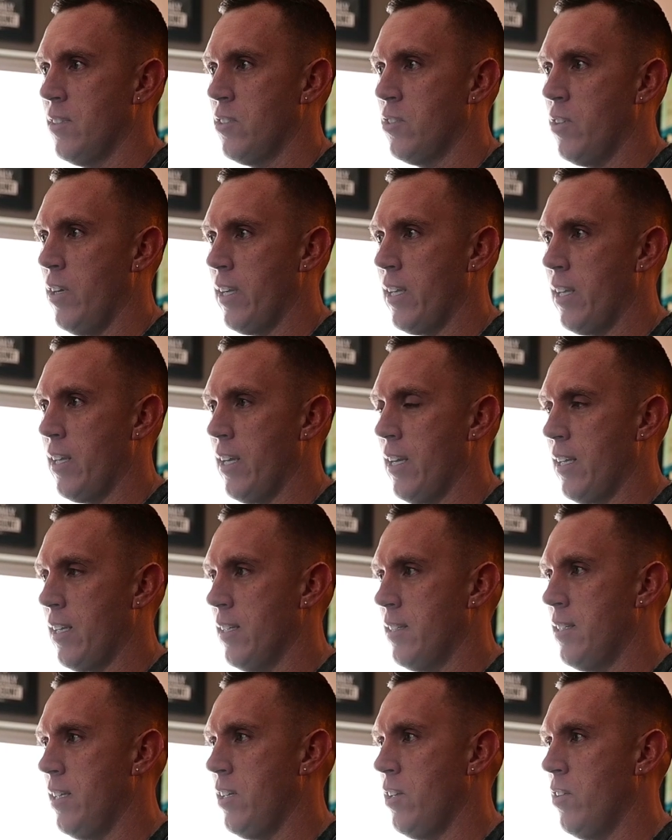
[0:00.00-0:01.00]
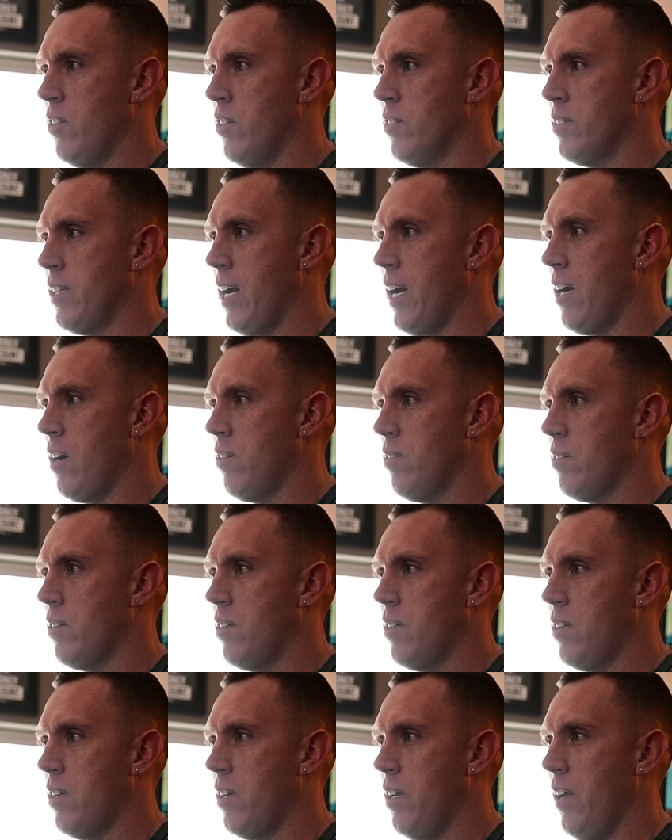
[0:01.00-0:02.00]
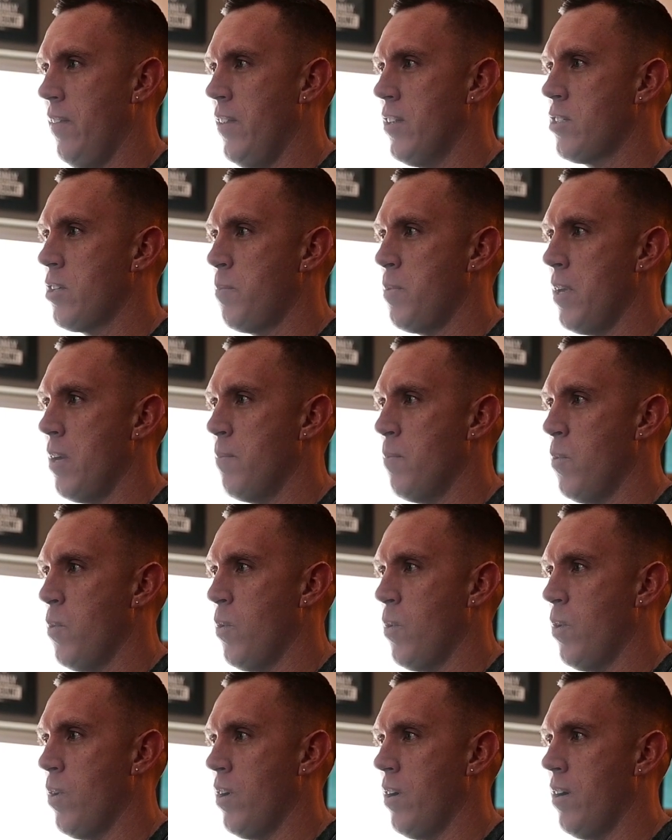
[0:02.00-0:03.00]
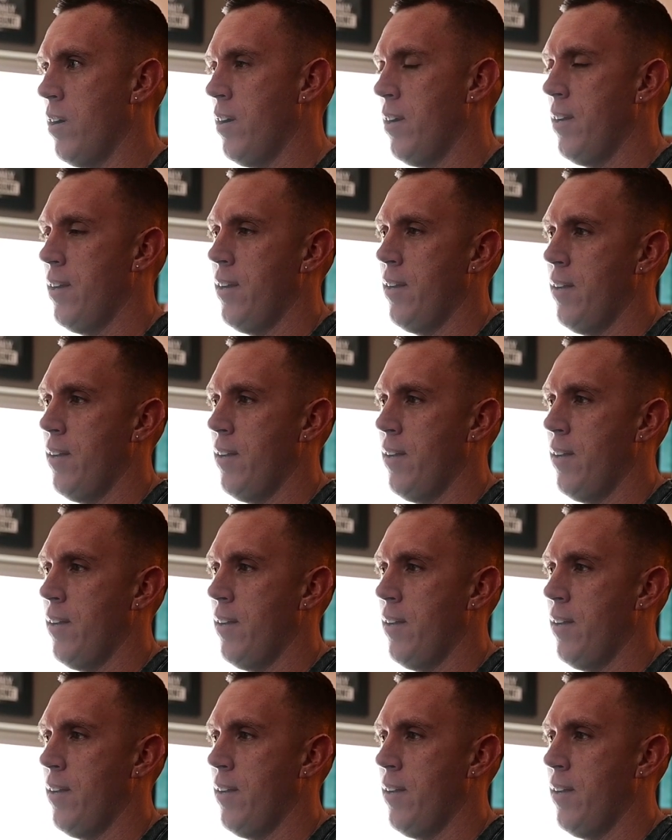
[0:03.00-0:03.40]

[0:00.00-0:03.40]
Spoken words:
So I can kind of continue those out. And this will be a more